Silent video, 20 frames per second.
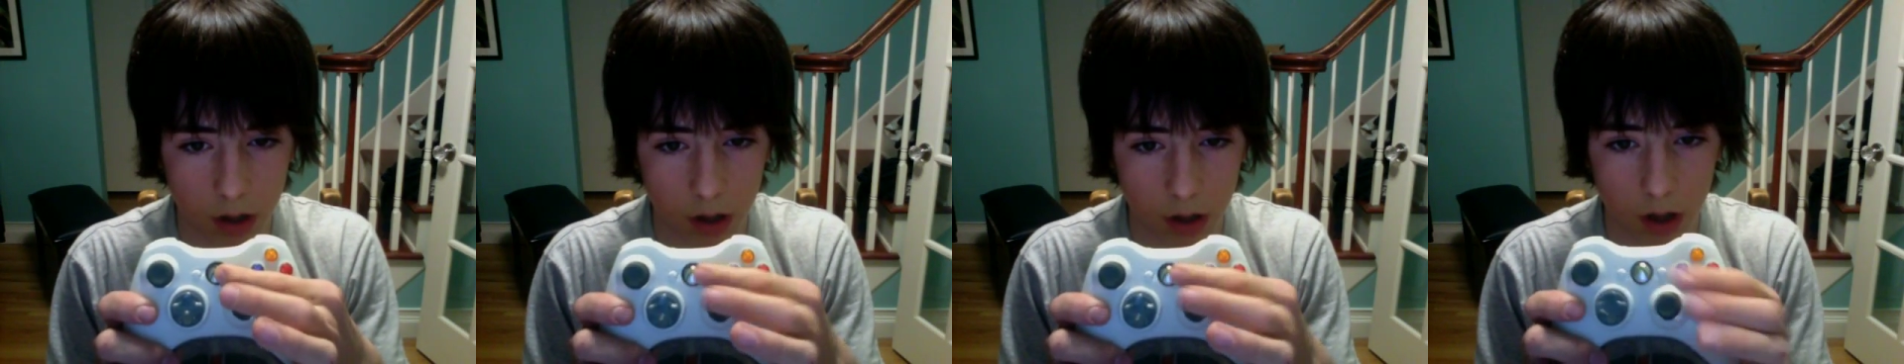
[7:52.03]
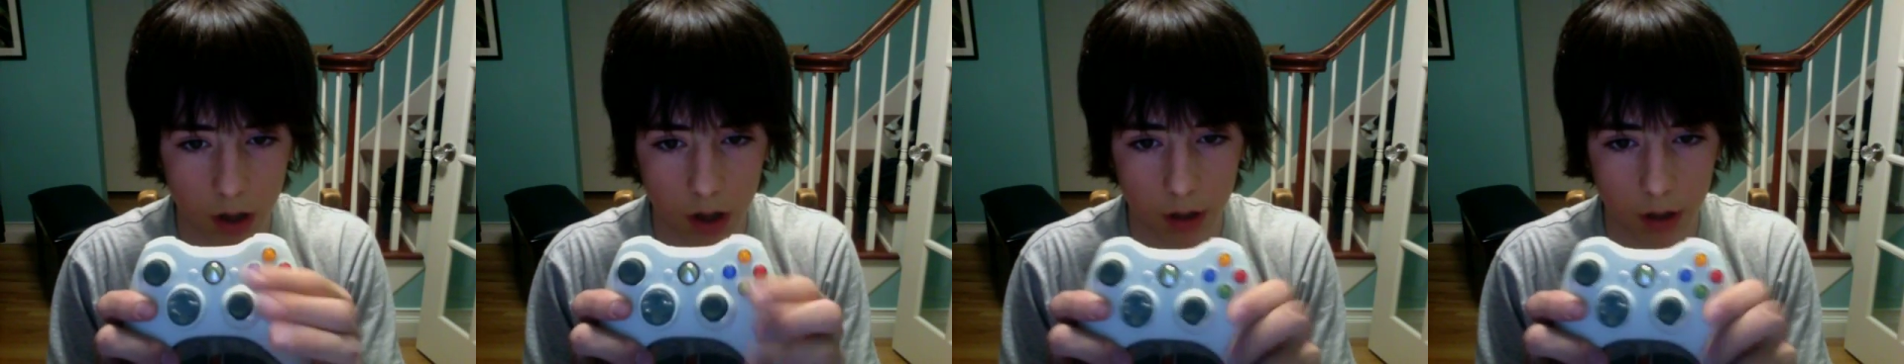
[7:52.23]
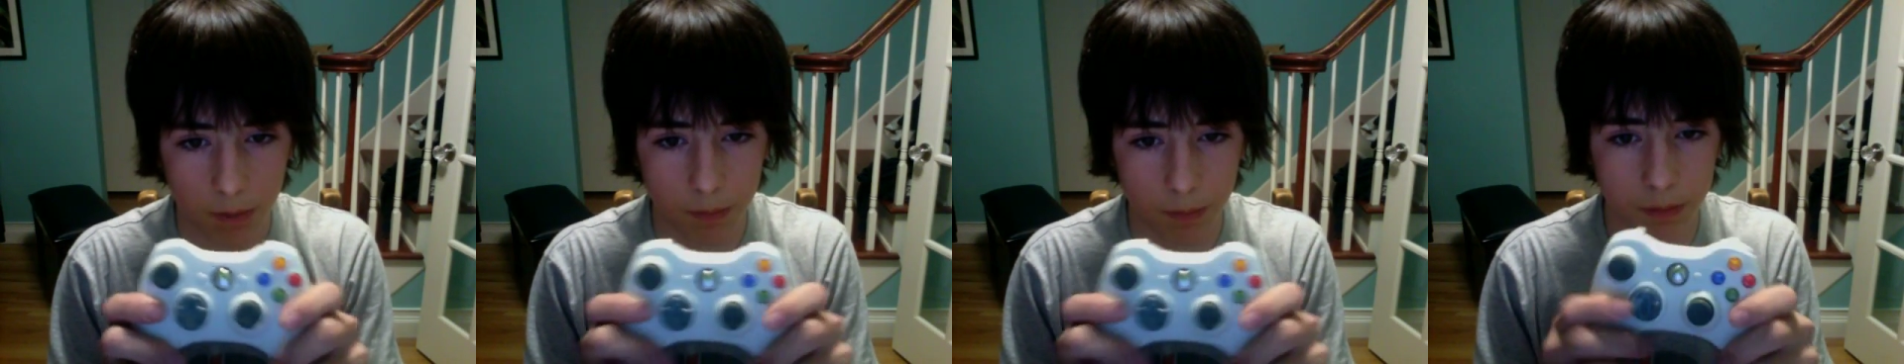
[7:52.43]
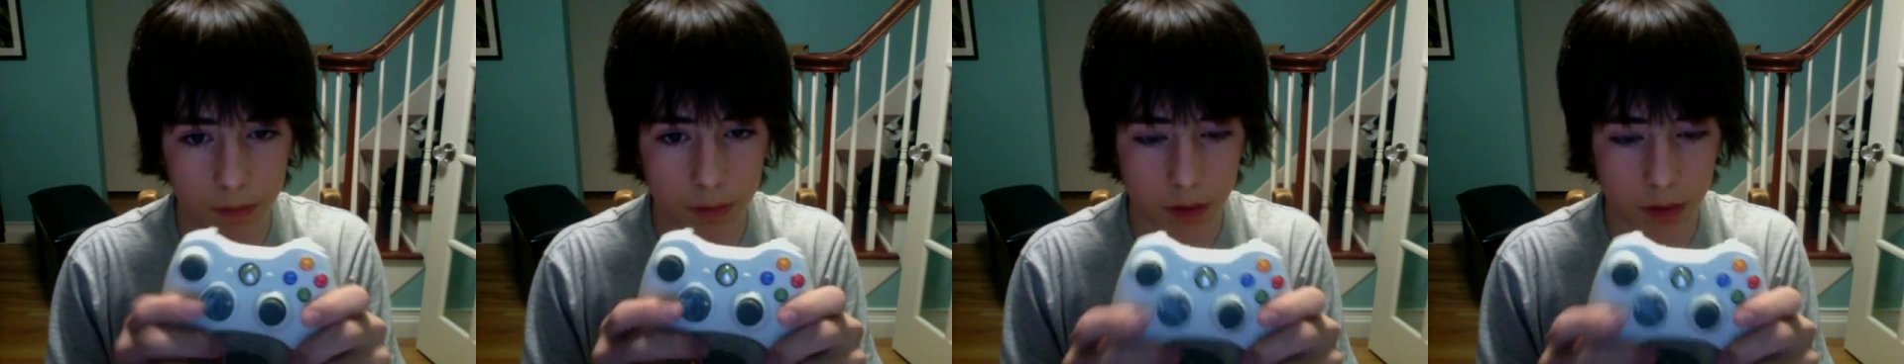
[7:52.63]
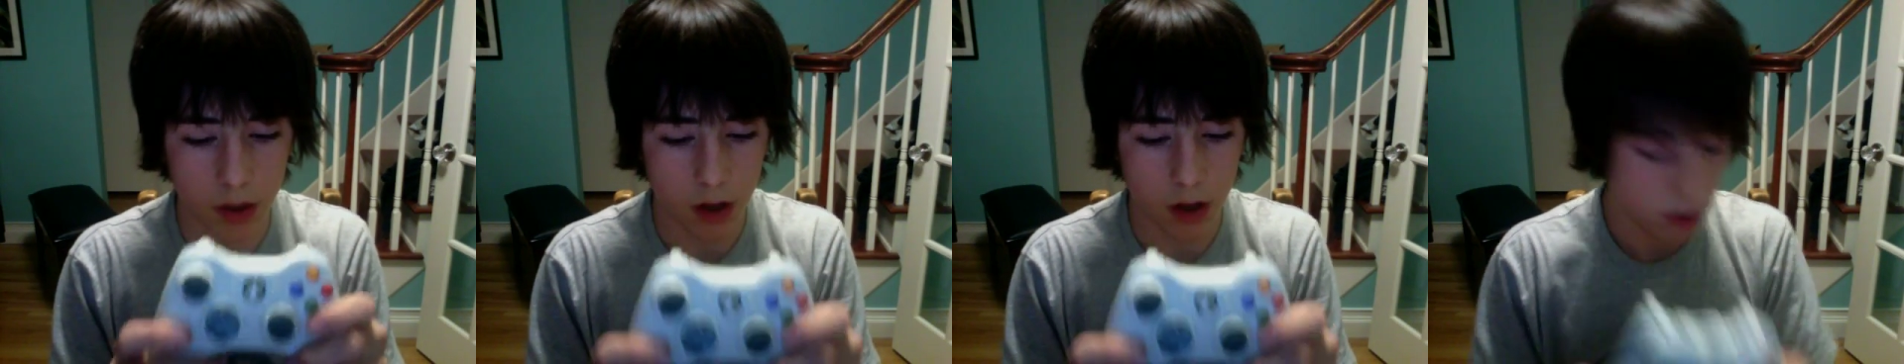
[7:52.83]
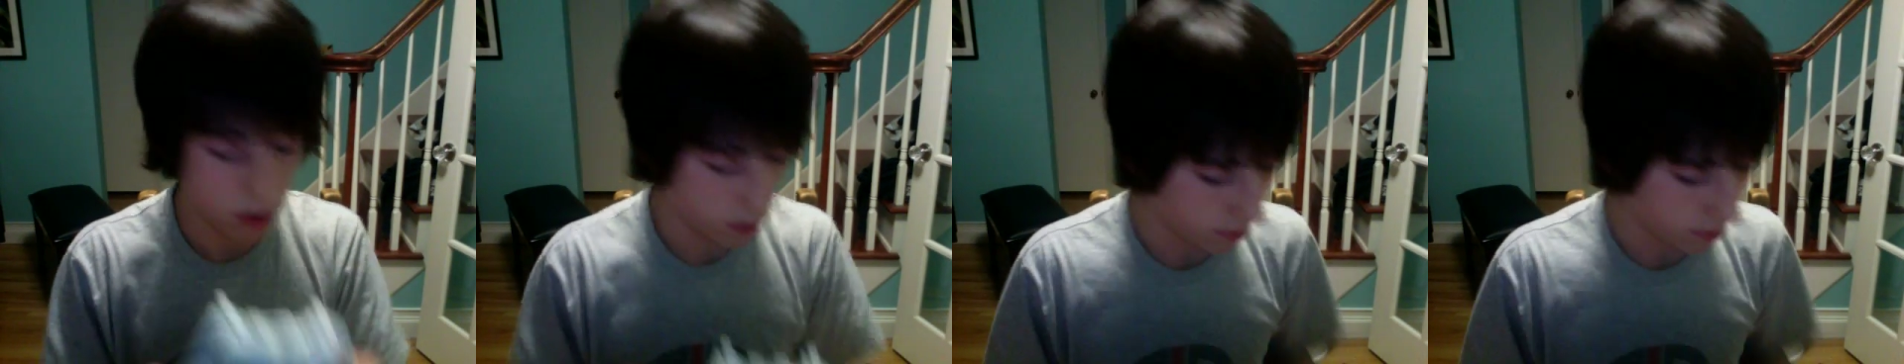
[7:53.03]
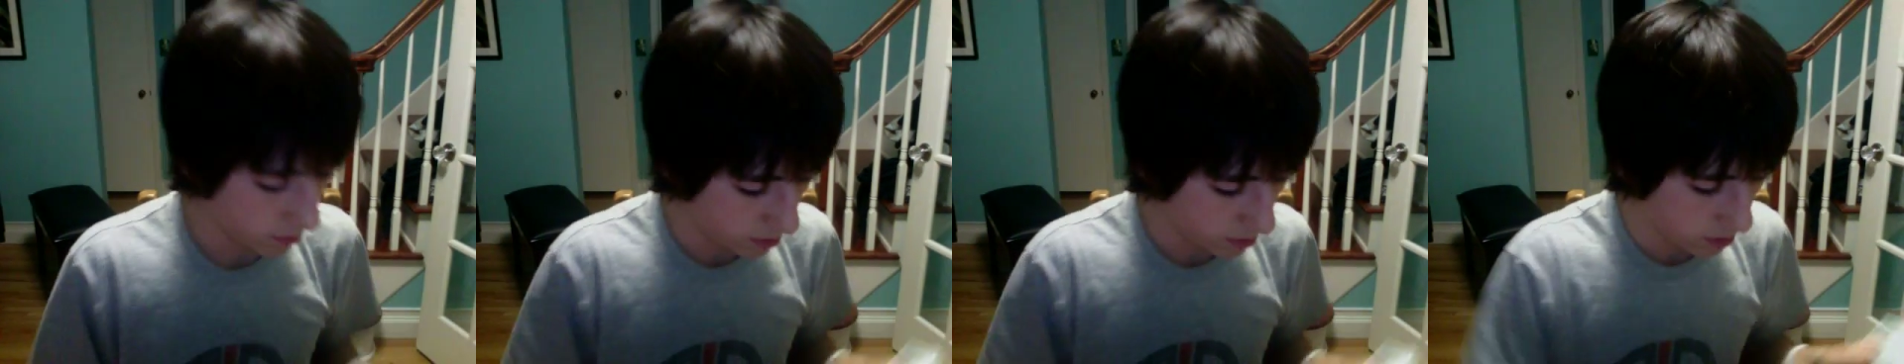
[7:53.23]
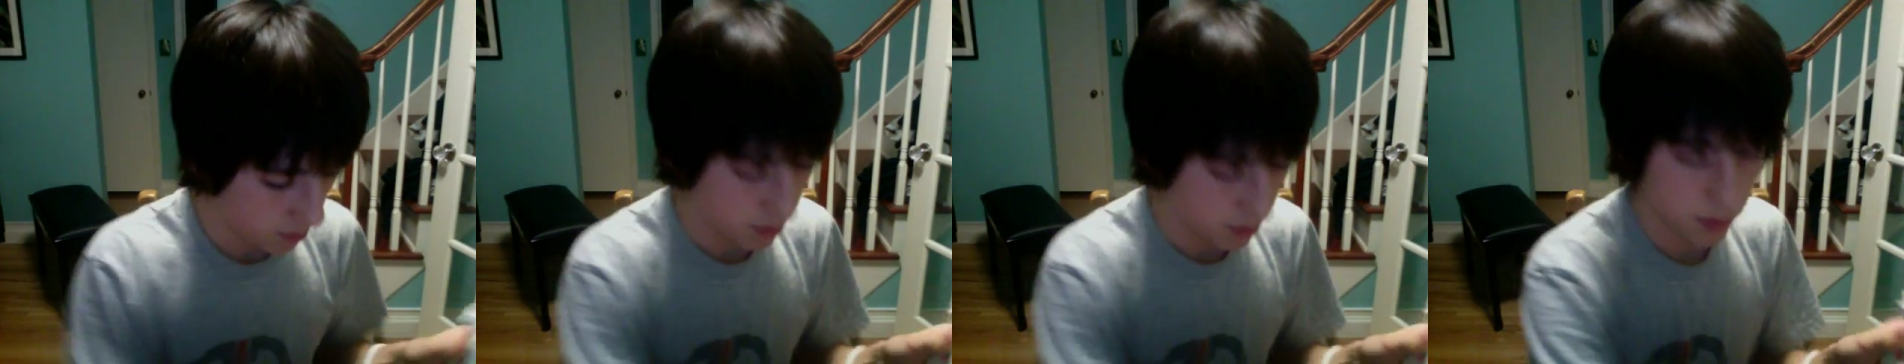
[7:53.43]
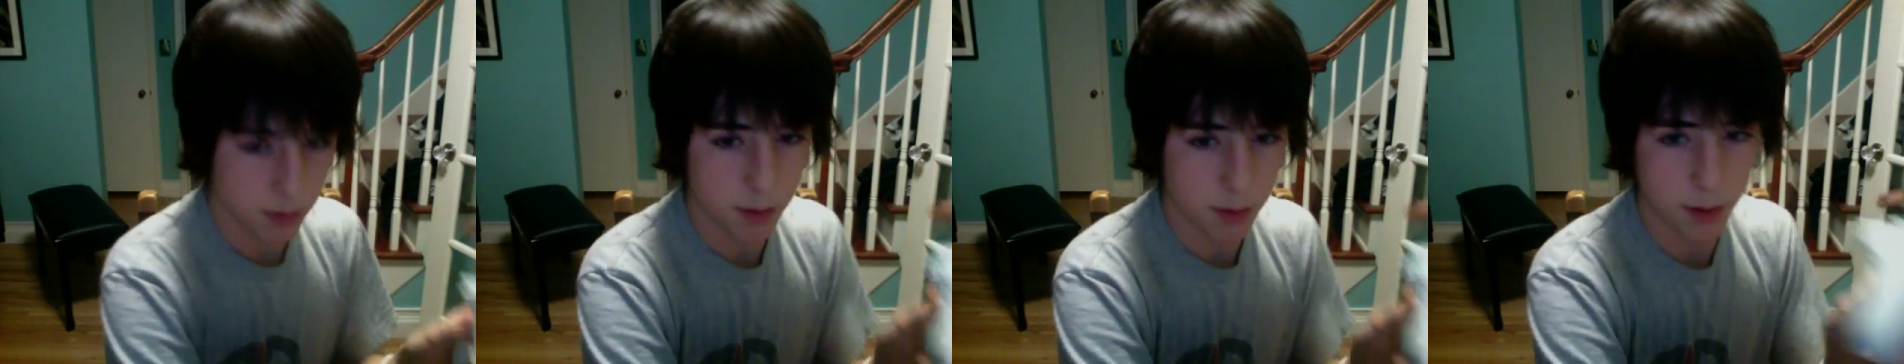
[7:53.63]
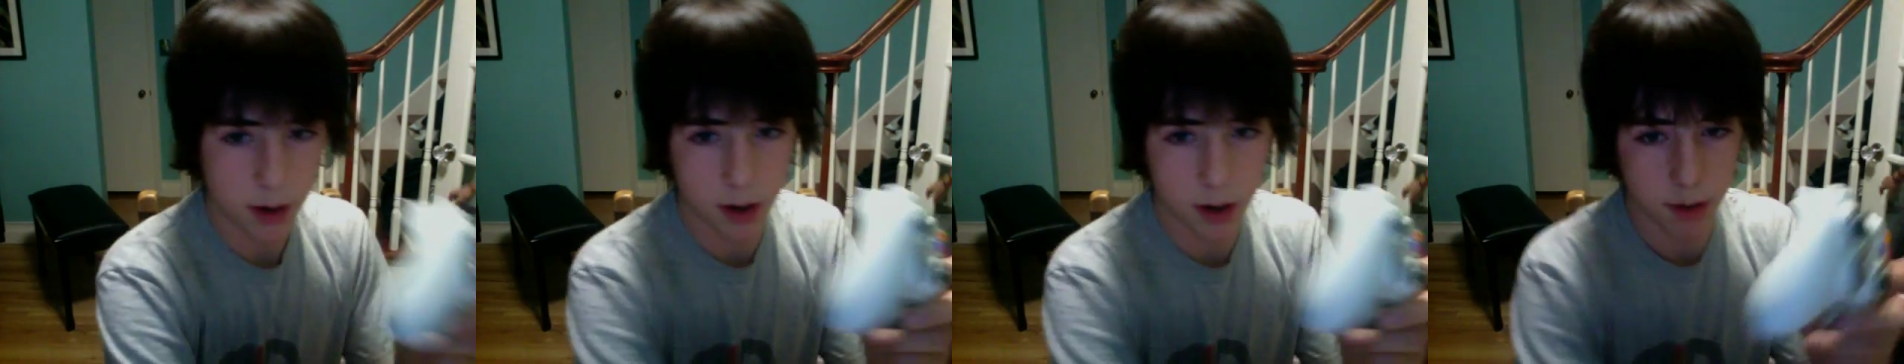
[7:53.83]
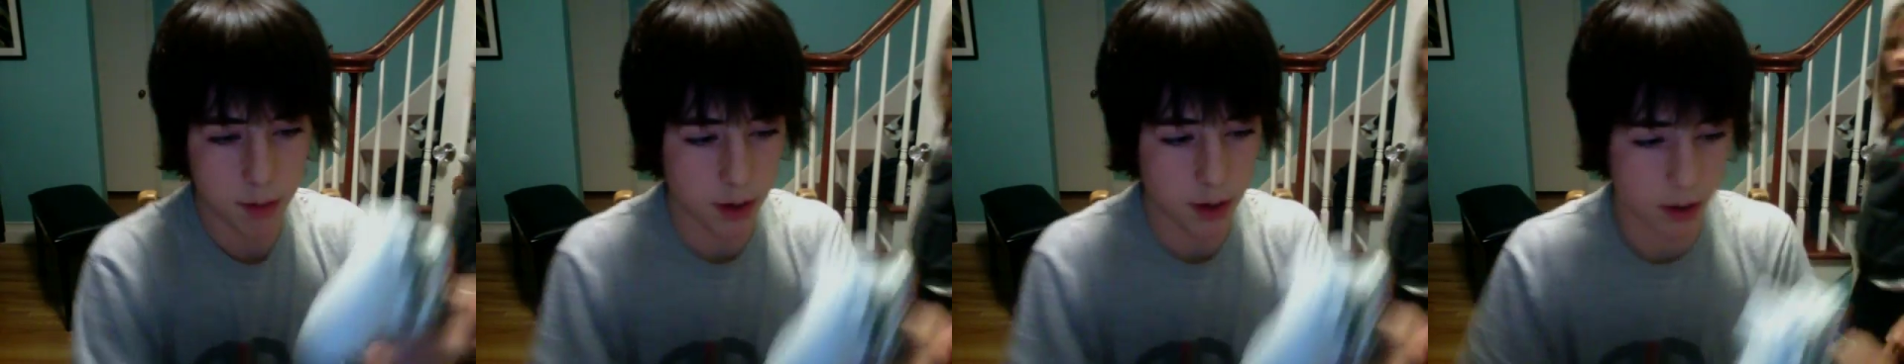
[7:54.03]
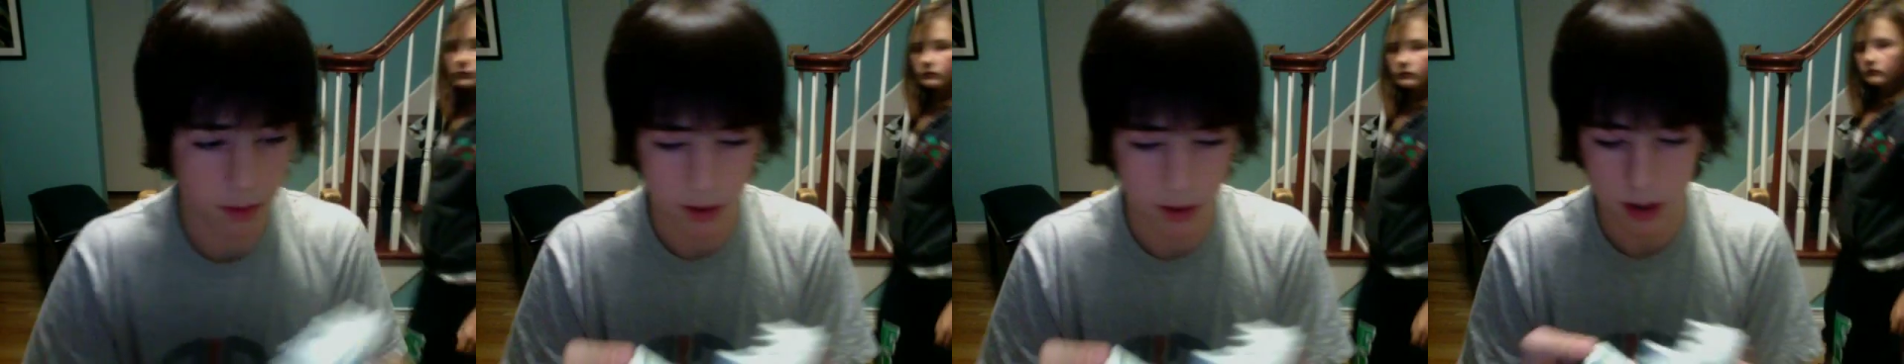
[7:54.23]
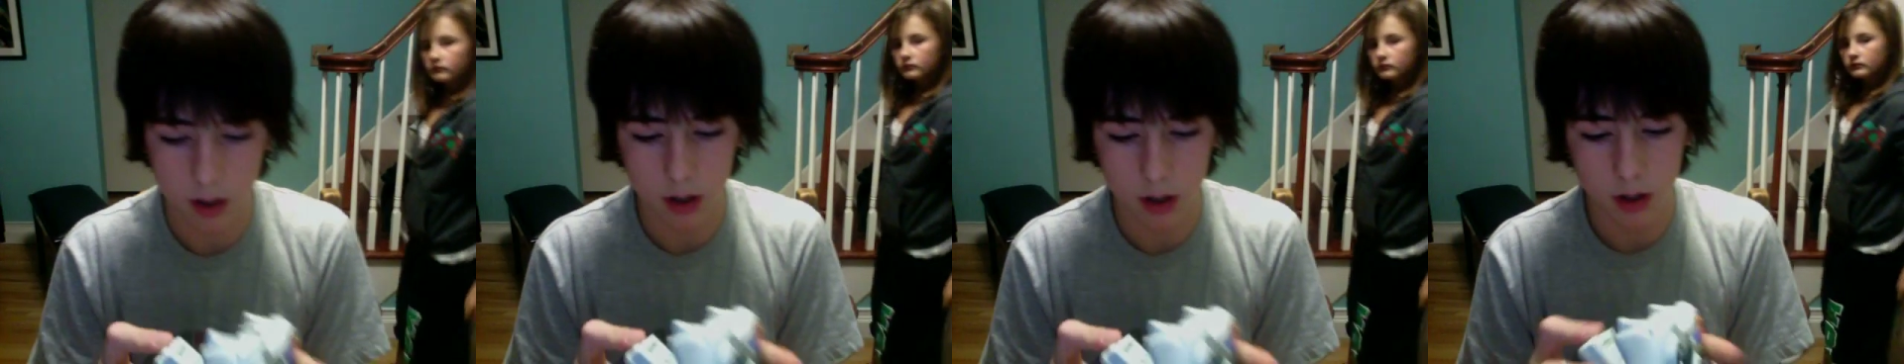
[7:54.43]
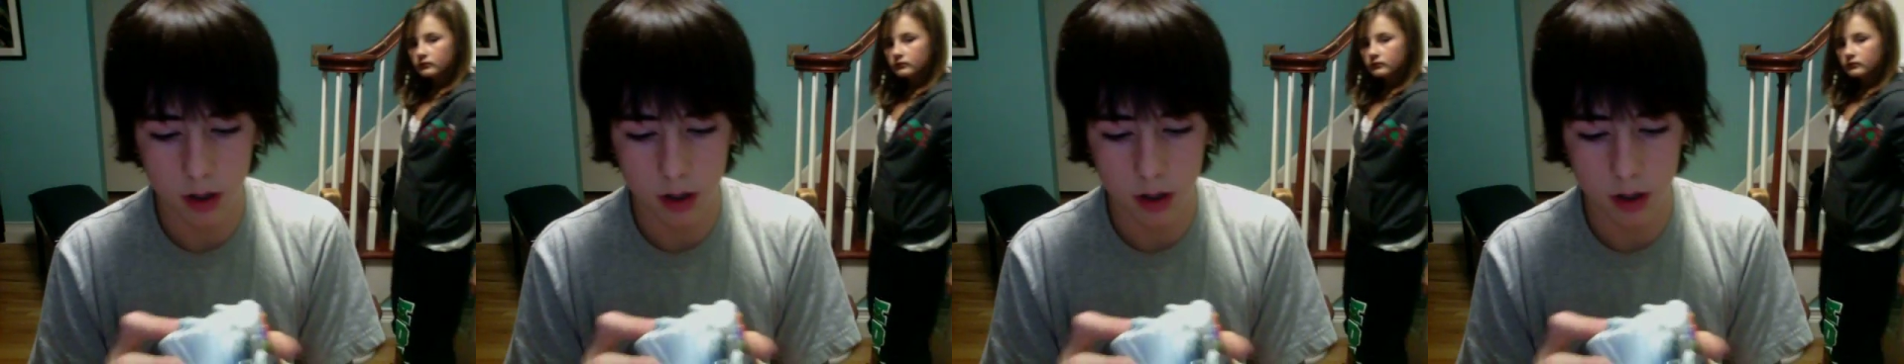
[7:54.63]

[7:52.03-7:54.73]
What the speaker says: I'll put my battery pack back in.